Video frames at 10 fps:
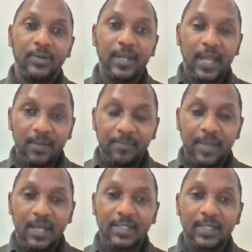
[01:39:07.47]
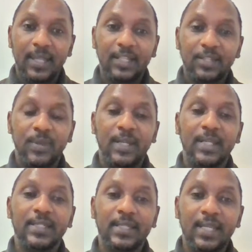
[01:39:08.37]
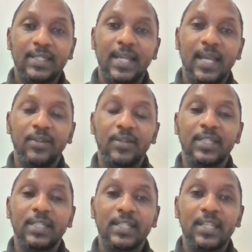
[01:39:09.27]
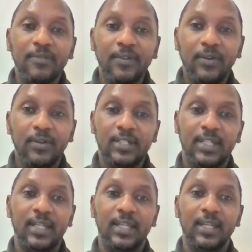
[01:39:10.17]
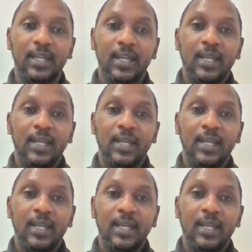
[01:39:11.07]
Under NPRC, that's when he said Sierra Leone is a safe country.